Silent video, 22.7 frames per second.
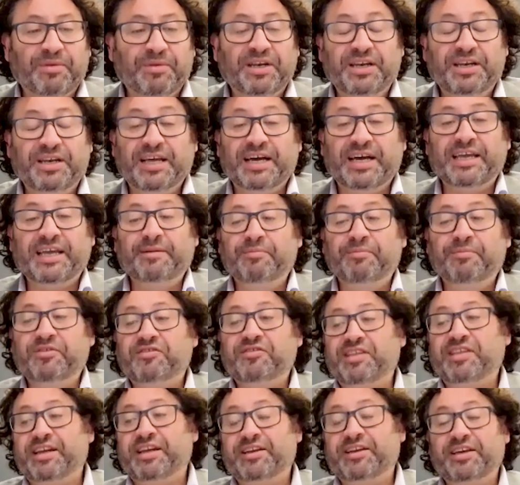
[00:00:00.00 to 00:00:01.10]
names
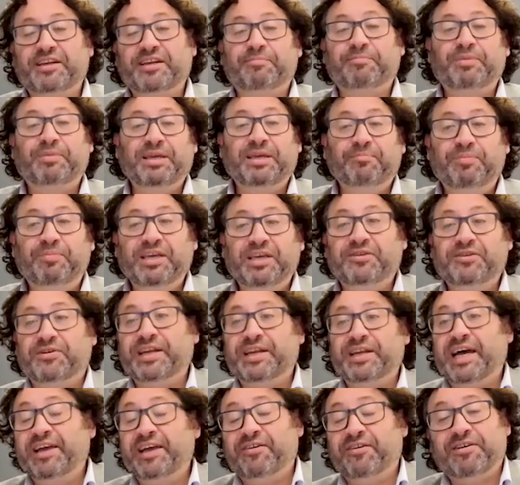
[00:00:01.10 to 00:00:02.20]
that are going to be big on
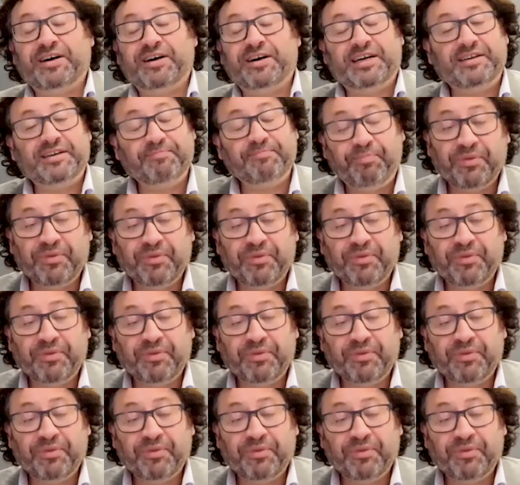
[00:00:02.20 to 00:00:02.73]
AI